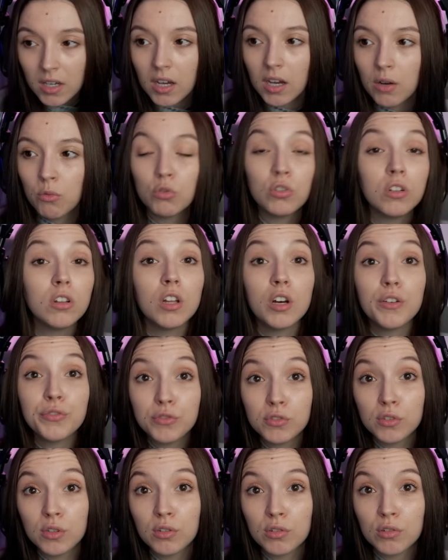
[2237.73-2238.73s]
Would love to
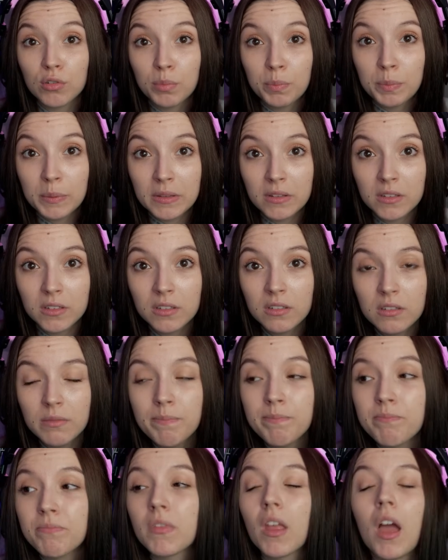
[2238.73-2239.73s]
know your opinion.
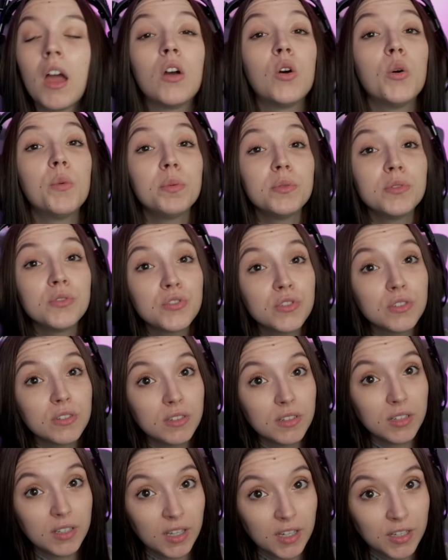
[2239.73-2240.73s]
I hope you enjoyed the
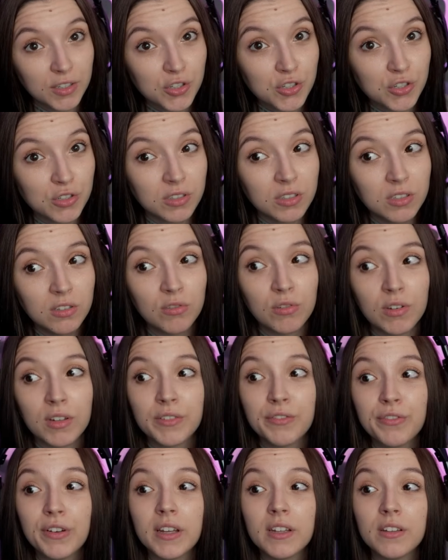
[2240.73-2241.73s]
reaction. You can
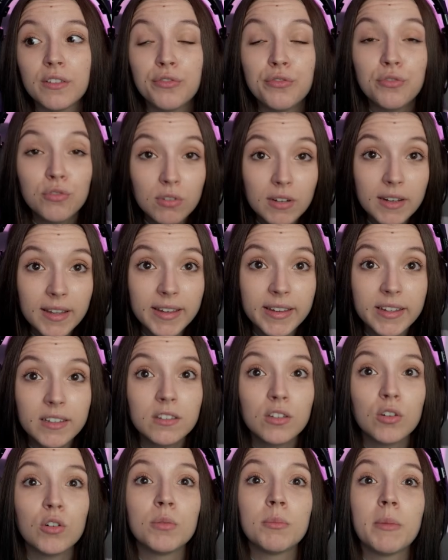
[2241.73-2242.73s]
find the full length
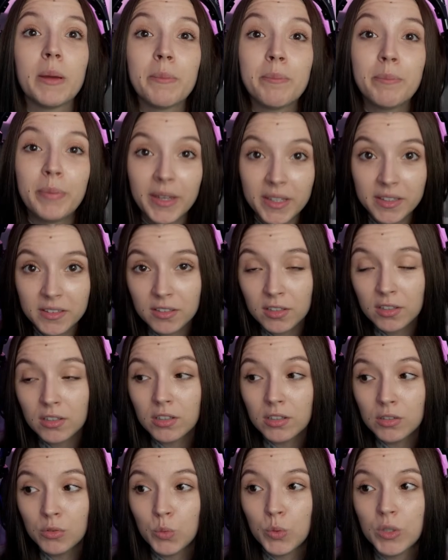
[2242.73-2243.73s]
on my
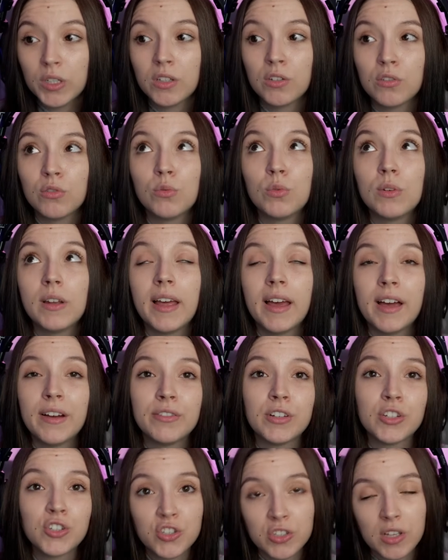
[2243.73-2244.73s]
Patreon, where you will have
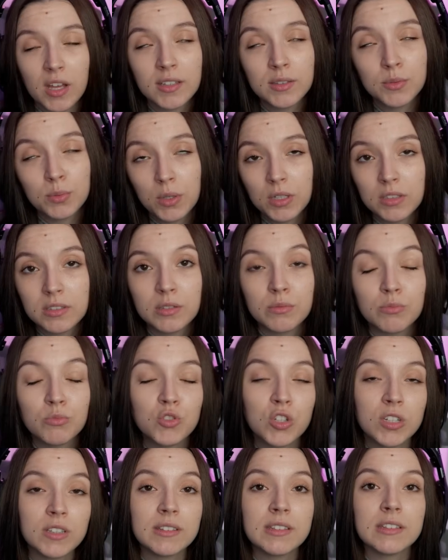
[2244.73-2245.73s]
as well some
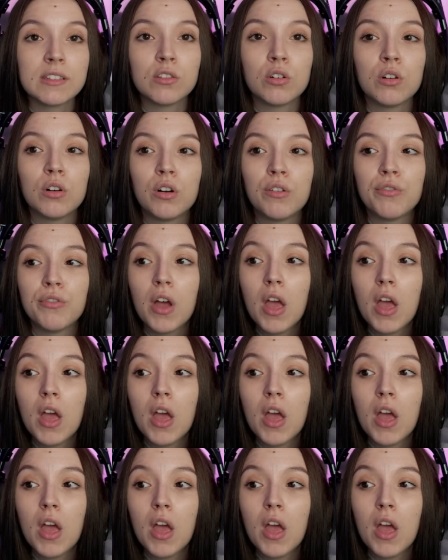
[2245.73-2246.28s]
chances of